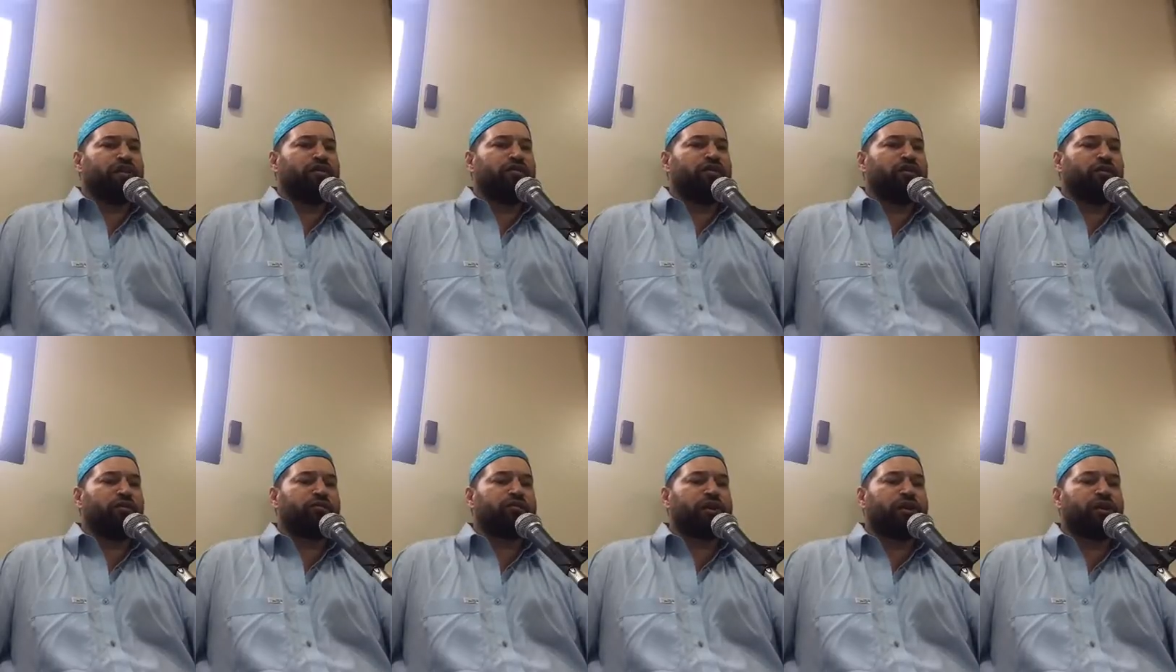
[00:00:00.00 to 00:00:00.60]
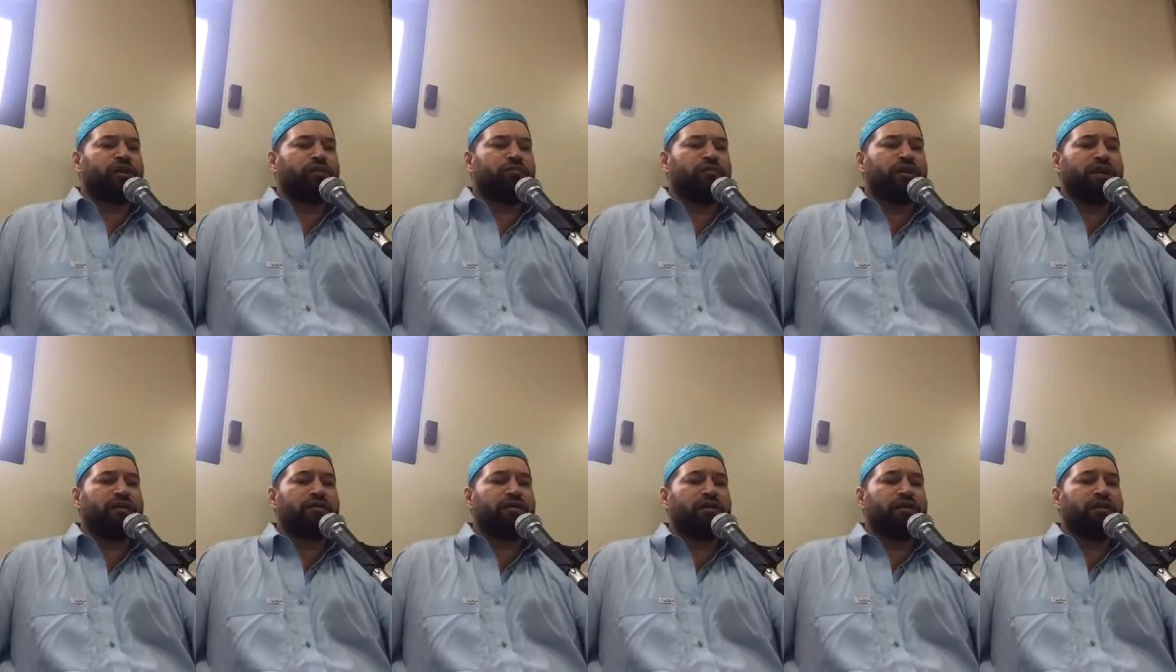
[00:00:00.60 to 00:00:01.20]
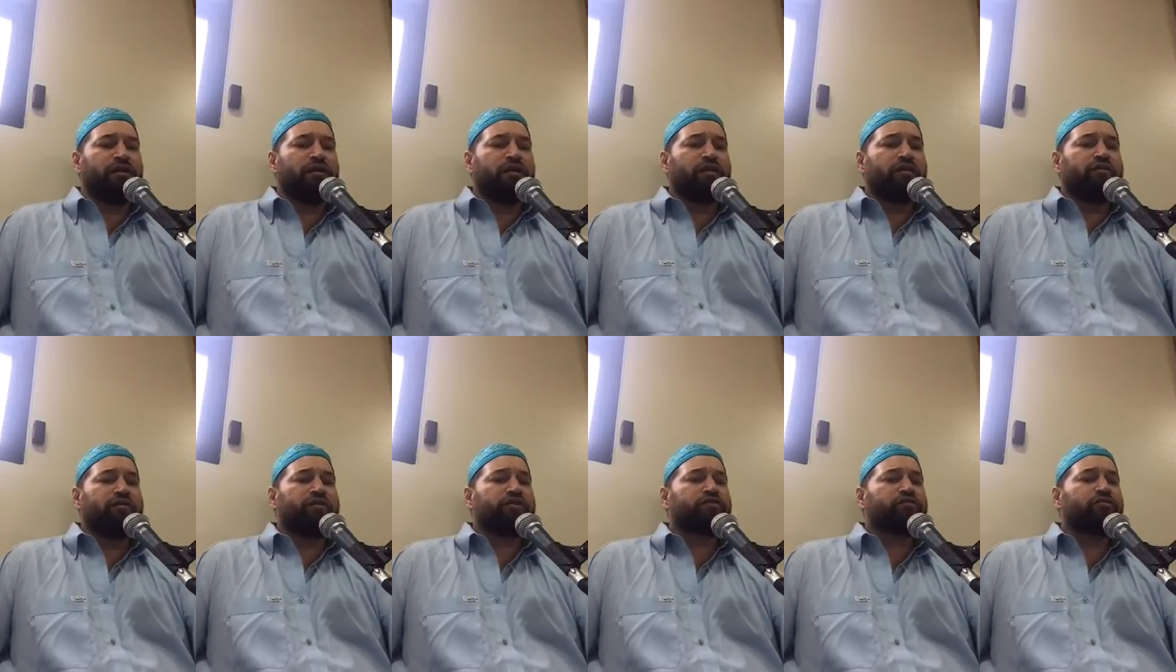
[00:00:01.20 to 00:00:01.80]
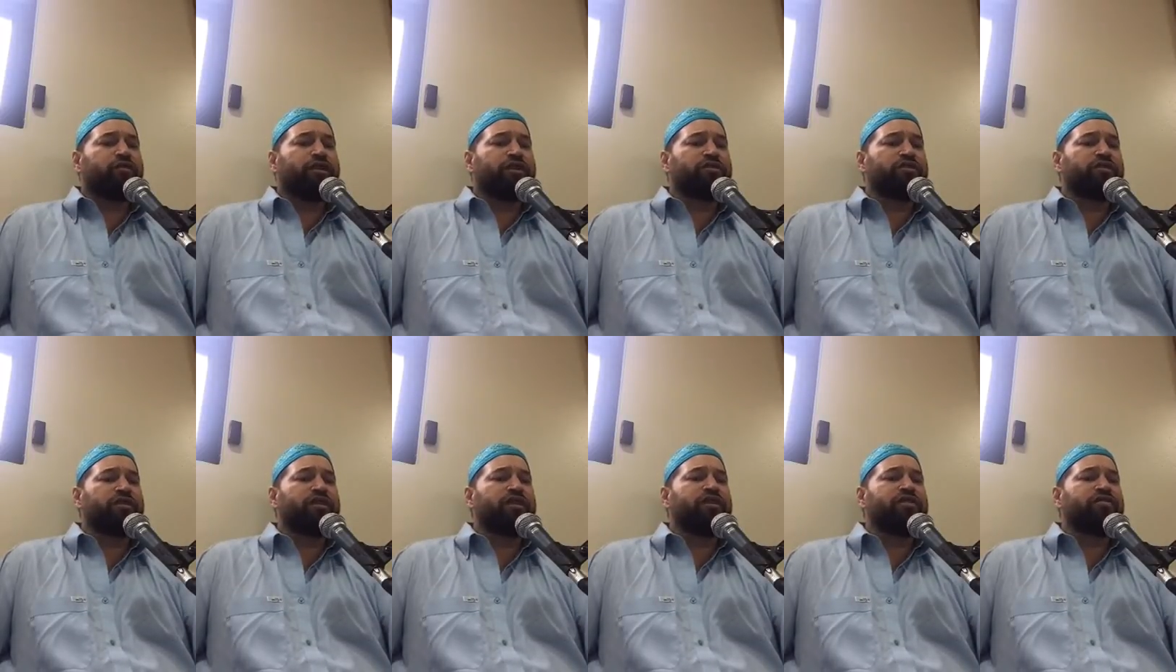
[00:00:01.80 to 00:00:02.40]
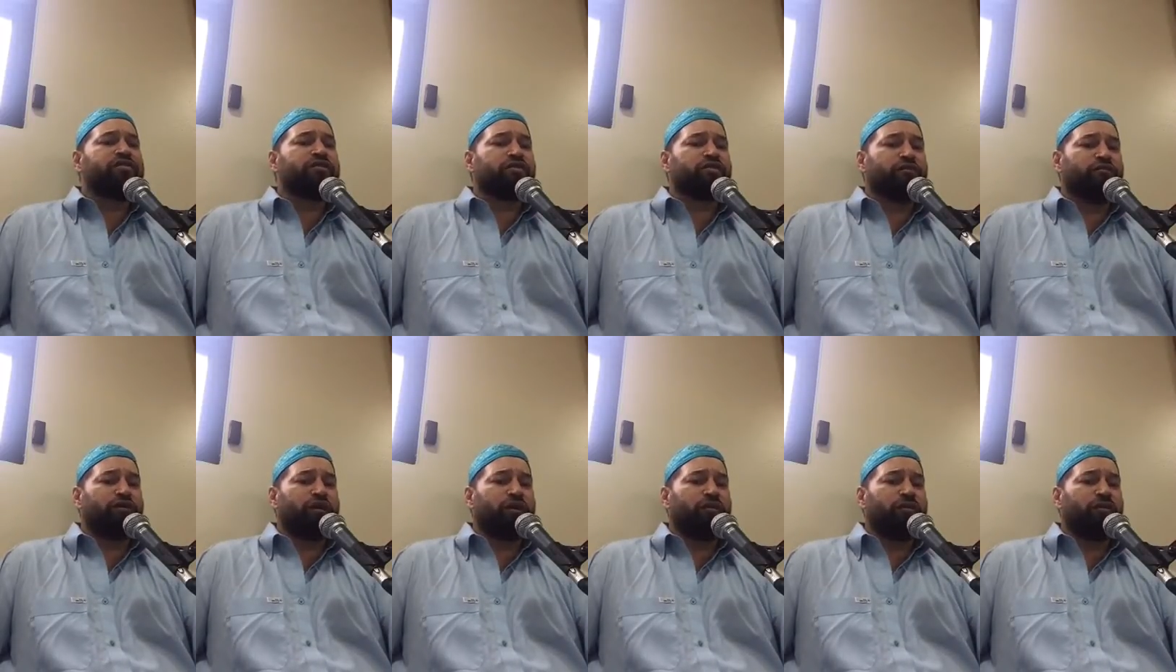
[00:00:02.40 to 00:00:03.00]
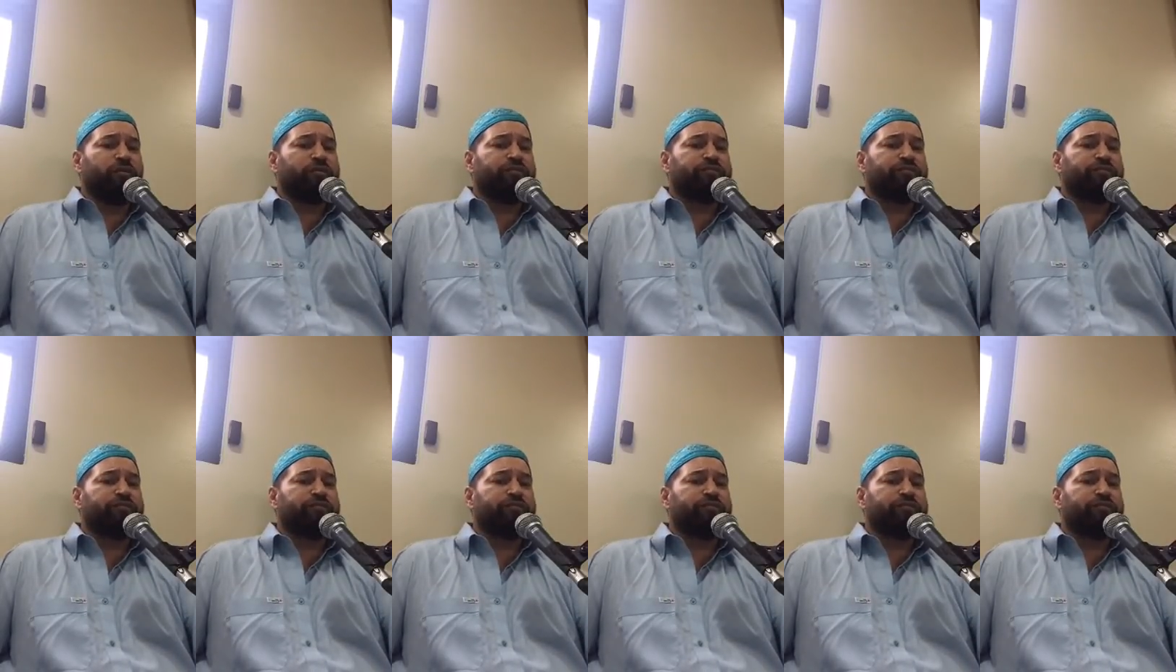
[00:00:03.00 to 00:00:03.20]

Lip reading: Allah Ta'ala made this religion easy to follow.